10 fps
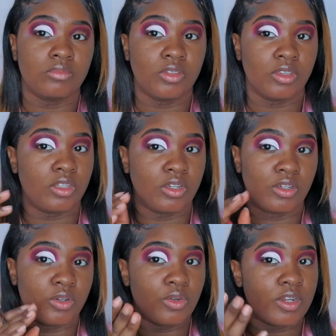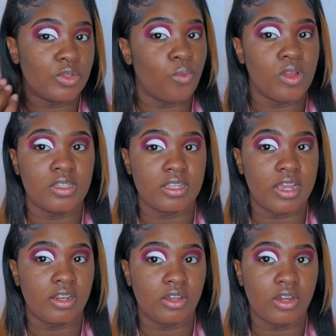There you go, that's one
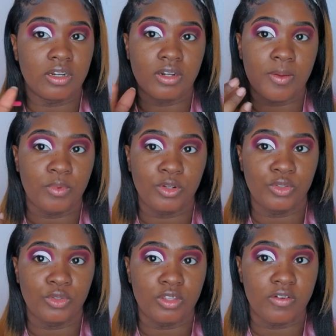side cut. Now I'm gonna do the other